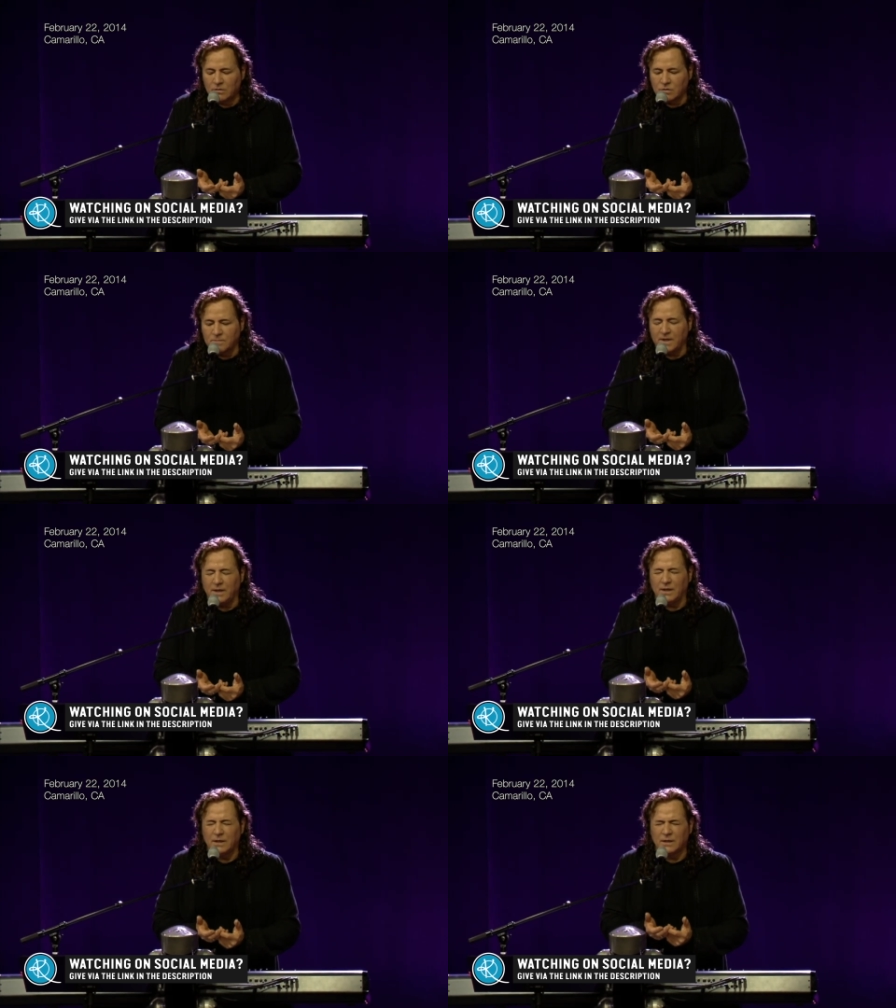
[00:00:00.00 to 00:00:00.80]
to
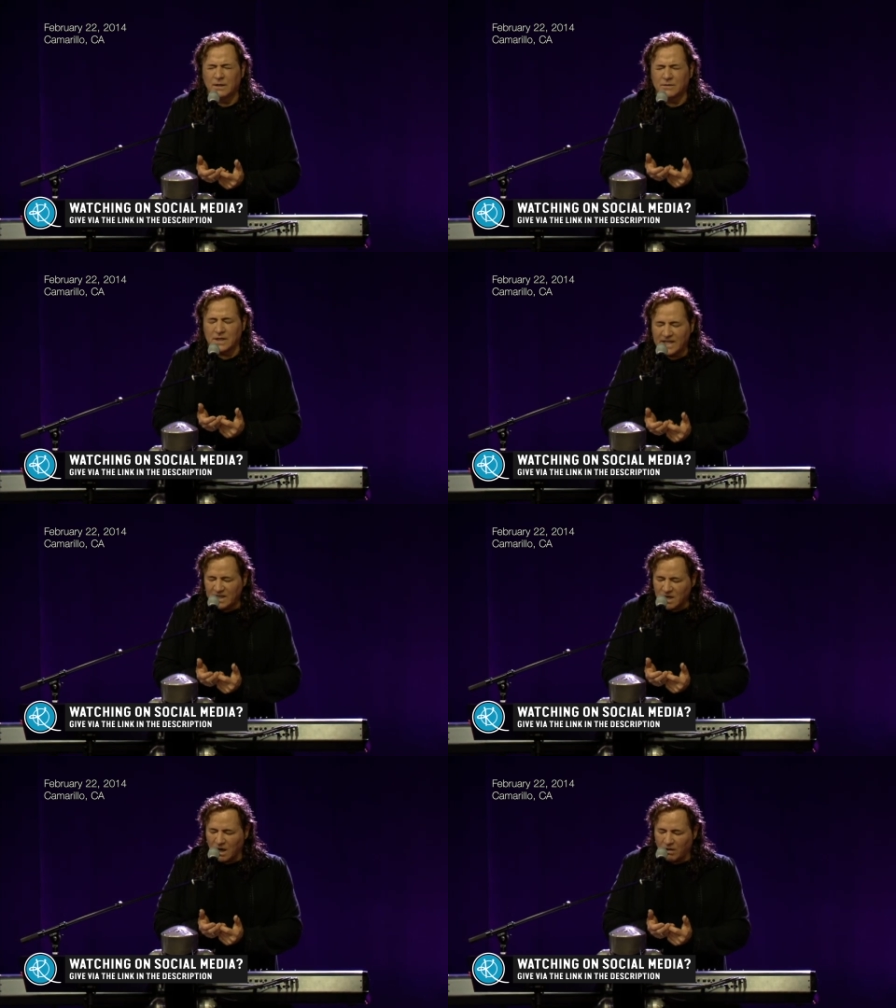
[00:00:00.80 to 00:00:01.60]
be the
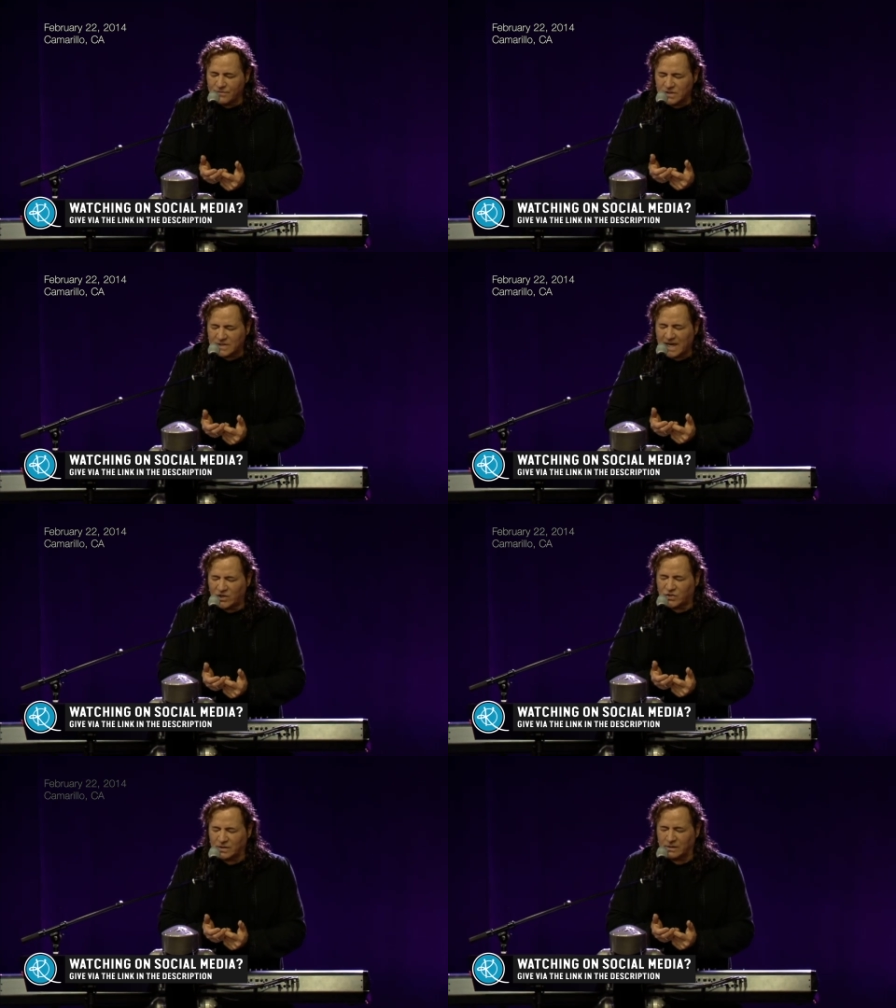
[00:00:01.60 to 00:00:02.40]
leader of this
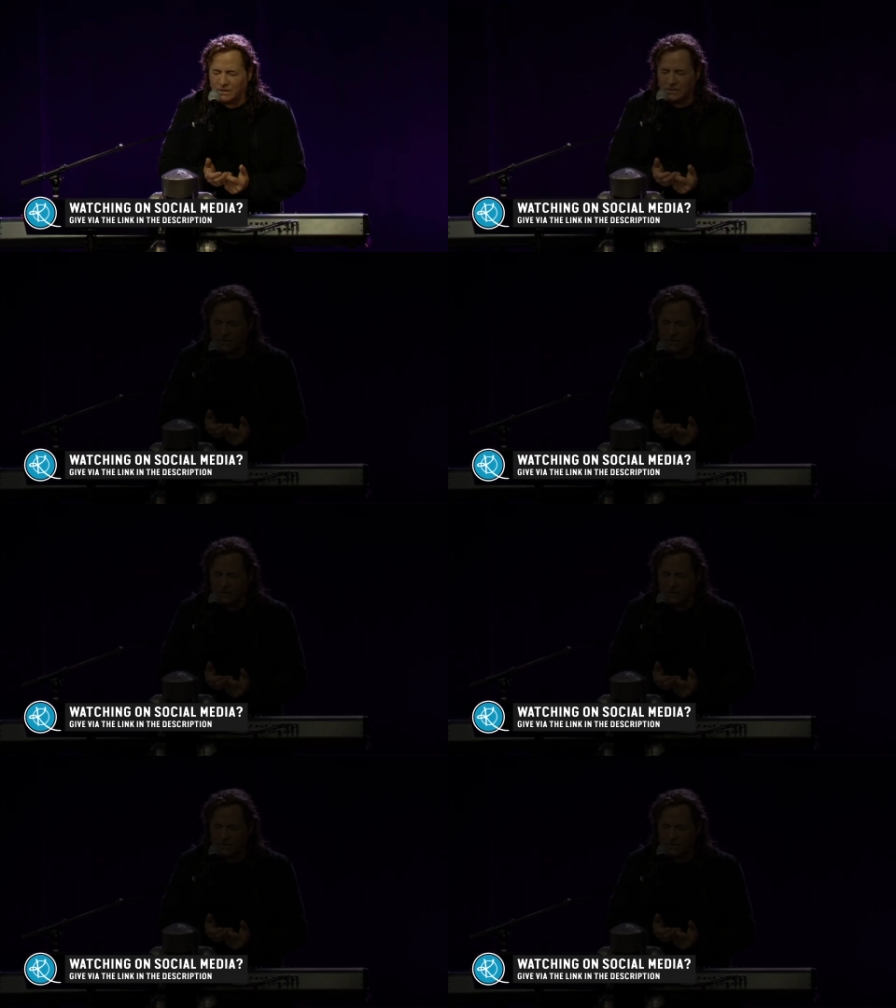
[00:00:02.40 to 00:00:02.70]
nation.